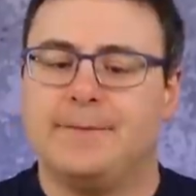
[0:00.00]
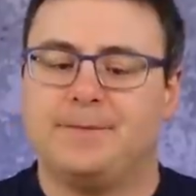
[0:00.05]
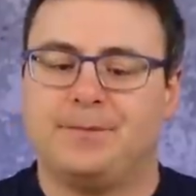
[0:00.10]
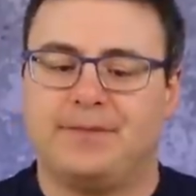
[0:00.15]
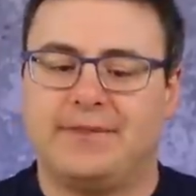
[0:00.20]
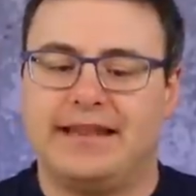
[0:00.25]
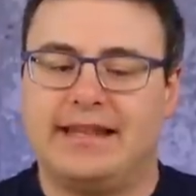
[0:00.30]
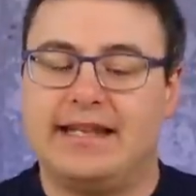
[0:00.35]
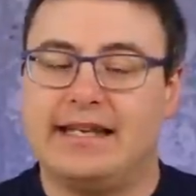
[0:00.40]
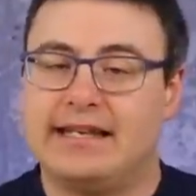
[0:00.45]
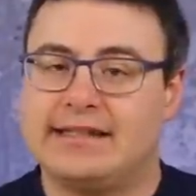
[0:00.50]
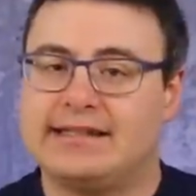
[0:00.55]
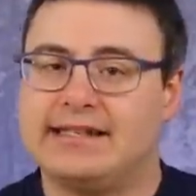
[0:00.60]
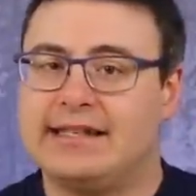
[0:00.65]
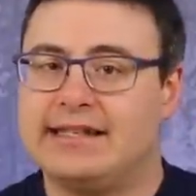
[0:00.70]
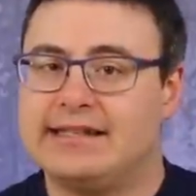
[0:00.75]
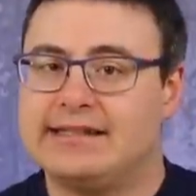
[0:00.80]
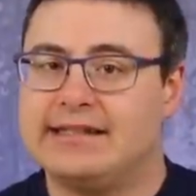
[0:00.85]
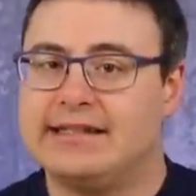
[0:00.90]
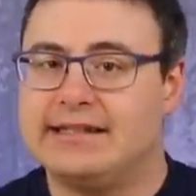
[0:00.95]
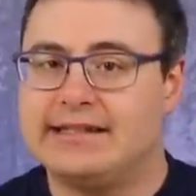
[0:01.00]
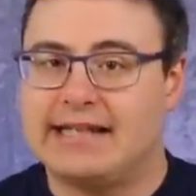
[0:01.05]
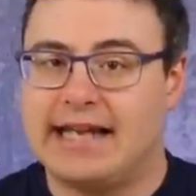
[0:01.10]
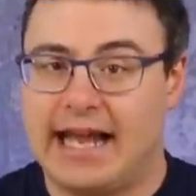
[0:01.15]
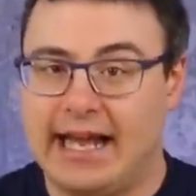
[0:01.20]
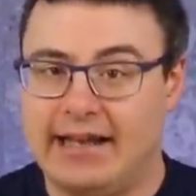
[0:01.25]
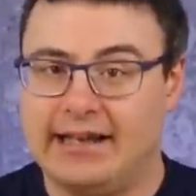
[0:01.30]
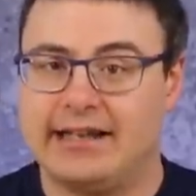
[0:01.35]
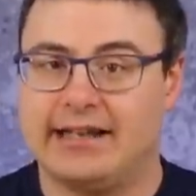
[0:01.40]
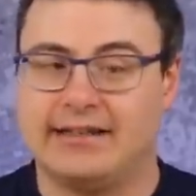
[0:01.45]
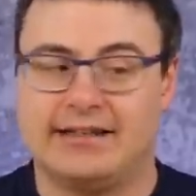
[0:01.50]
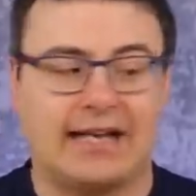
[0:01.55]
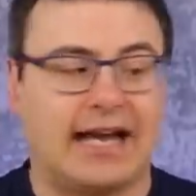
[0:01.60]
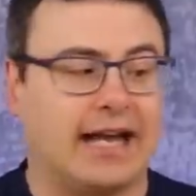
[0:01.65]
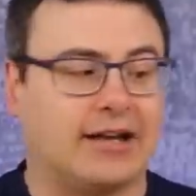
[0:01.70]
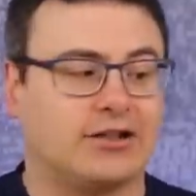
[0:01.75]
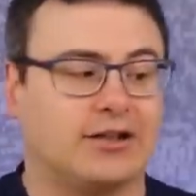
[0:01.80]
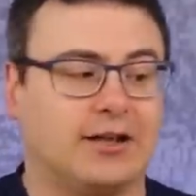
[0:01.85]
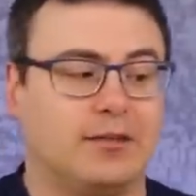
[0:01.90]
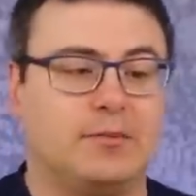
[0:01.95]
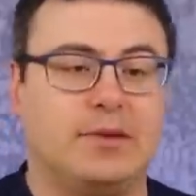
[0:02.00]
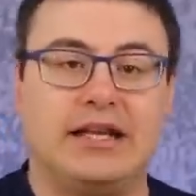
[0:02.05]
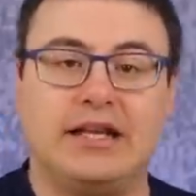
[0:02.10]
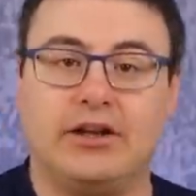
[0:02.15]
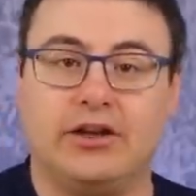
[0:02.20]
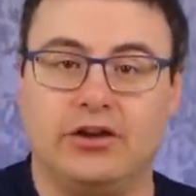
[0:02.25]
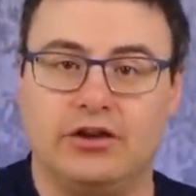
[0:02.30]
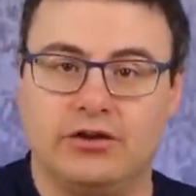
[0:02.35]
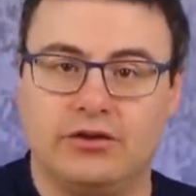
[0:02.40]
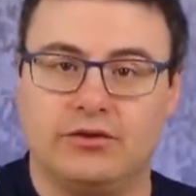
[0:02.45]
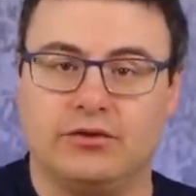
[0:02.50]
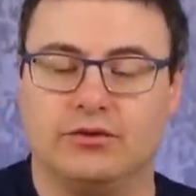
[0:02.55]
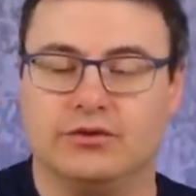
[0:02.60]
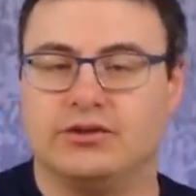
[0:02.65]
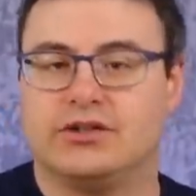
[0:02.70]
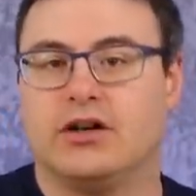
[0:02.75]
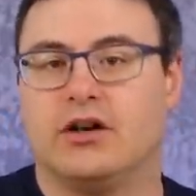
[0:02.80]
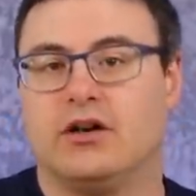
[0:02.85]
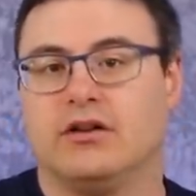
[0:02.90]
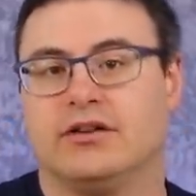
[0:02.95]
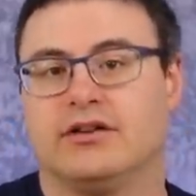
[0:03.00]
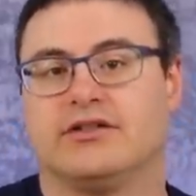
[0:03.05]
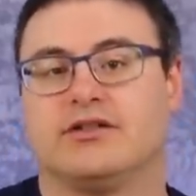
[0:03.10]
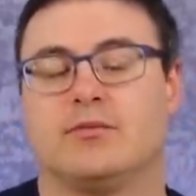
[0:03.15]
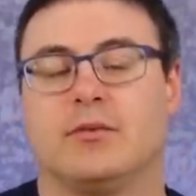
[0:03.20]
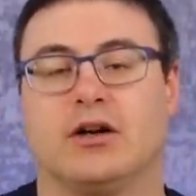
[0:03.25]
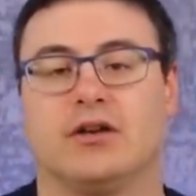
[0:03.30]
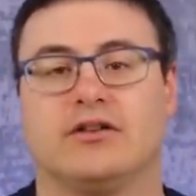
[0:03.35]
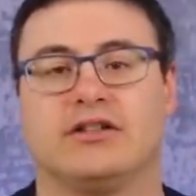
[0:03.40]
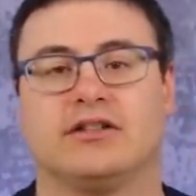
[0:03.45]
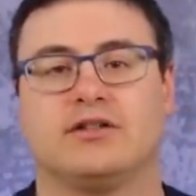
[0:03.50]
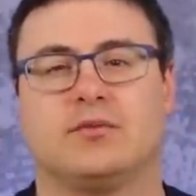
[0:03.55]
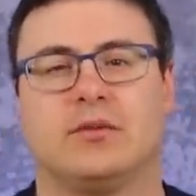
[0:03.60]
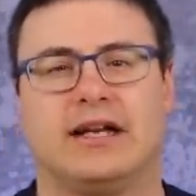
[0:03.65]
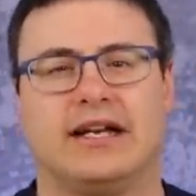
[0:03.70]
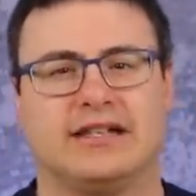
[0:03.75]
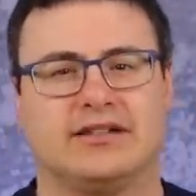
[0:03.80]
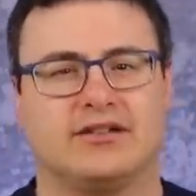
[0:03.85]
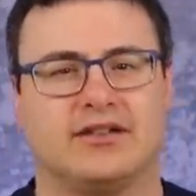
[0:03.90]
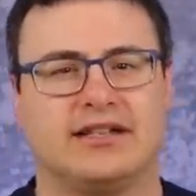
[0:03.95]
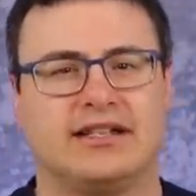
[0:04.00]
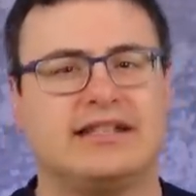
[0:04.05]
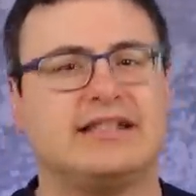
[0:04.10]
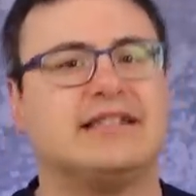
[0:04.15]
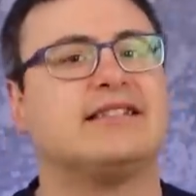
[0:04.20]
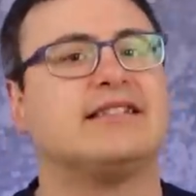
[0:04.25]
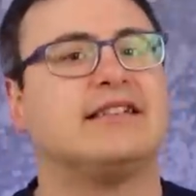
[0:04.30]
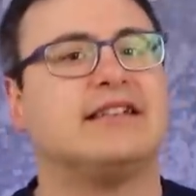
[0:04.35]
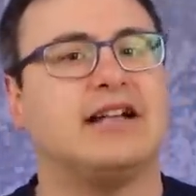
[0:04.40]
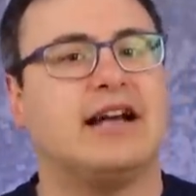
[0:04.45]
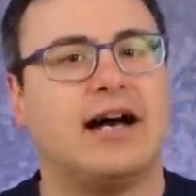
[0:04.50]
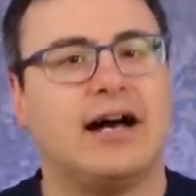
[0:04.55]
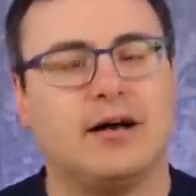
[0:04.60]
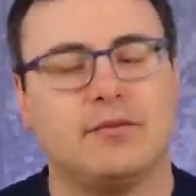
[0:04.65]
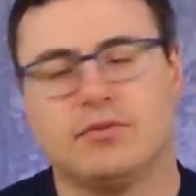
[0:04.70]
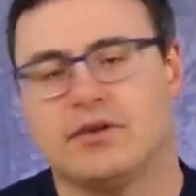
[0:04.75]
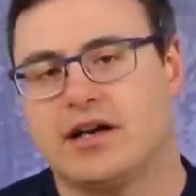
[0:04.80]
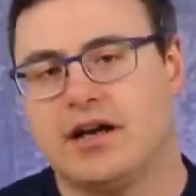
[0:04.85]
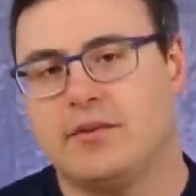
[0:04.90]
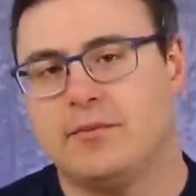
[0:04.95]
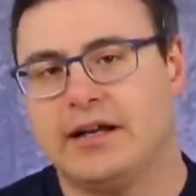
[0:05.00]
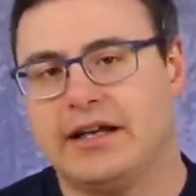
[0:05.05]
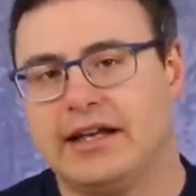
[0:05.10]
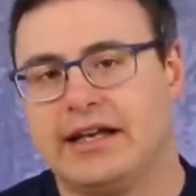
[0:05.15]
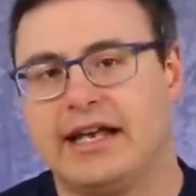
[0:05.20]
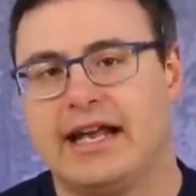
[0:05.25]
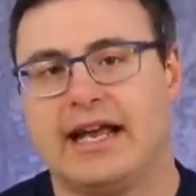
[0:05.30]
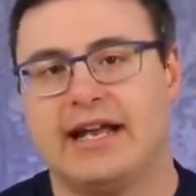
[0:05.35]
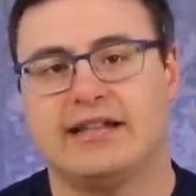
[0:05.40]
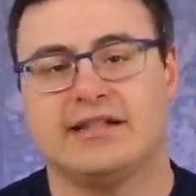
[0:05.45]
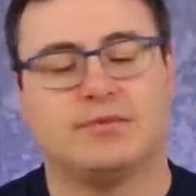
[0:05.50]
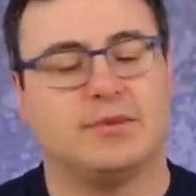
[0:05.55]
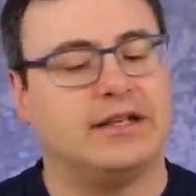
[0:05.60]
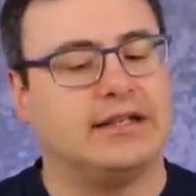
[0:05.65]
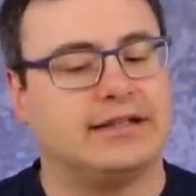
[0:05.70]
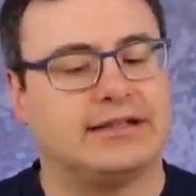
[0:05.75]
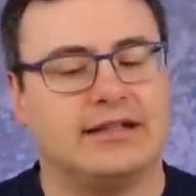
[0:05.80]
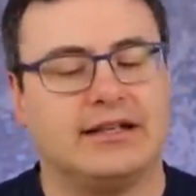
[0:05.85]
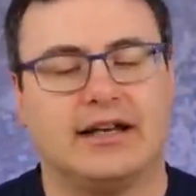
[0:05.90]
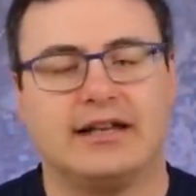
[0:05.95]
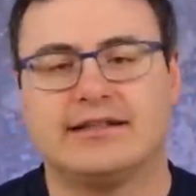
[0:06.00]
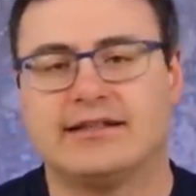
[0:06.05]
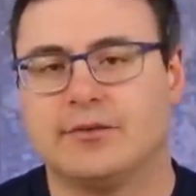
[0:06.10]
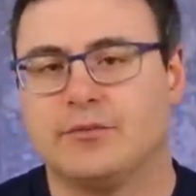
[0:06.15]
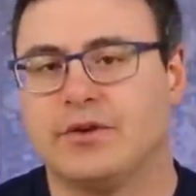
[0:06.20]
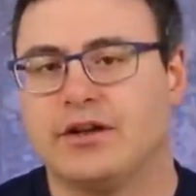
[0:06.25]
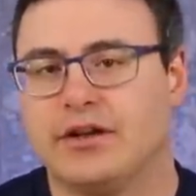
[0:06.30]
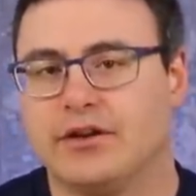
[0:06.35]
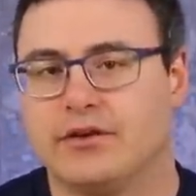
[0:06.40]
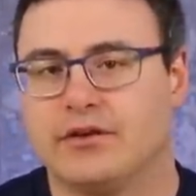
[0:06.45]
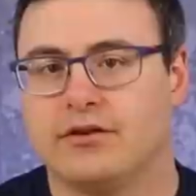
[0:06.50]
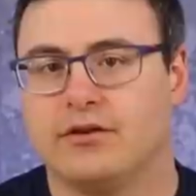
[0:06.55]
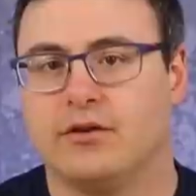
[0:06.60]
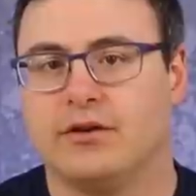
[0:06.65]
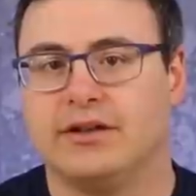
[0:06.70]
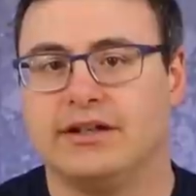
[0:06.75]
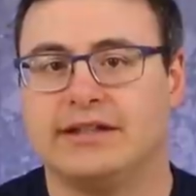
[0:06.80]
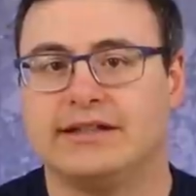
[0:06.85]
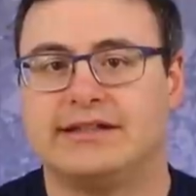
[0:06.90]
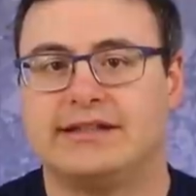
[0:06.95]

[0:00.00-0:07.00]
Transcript: this is intended to actually be used on the smart display. So this is an upcoming enhancement. It's not something you're going to